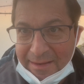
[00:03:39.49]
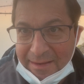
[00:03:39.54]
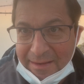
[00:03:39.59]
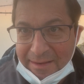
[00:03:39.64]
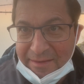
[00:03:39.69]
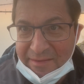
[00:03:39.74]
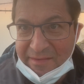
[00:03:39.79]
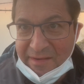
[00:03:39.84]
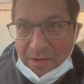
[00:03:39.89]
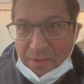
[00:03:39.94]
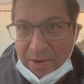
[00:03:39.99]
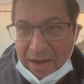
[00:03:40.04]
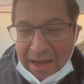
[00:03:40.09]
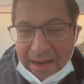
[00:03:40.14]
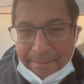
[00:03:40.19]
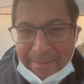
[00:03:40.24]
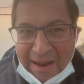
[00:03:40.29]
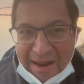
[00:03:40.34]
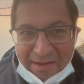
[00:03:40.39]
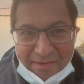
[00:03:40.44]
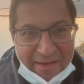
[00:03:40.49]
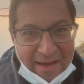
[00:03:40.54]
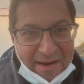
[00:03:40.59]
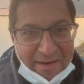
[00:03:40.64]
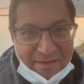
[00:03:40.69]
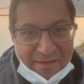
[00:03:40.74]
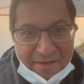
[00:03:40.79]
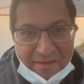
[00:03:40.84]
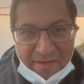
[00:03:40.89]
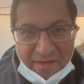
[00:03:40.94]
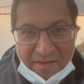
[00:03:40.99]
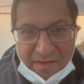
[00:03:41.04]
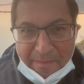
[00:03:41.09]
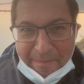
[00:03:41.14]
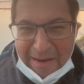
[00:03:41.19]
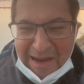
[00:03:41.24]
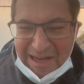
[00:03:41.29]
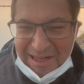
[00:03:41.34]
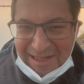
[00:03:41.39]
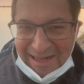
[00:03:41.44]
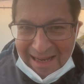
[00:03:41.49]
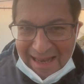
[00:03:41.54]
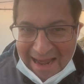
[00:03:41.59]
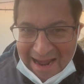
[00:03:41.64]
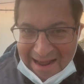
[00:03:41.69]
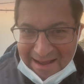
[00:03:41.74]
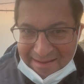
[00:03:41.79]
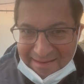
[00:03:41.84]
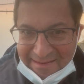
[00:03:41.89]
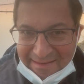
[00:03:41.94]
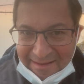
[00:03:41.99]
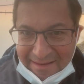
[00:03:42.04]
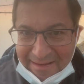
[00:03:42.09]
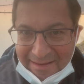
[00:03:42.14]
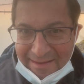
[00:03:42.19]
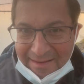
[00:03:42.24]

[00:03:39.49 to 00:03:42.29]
So it makes sense. It's a speech class.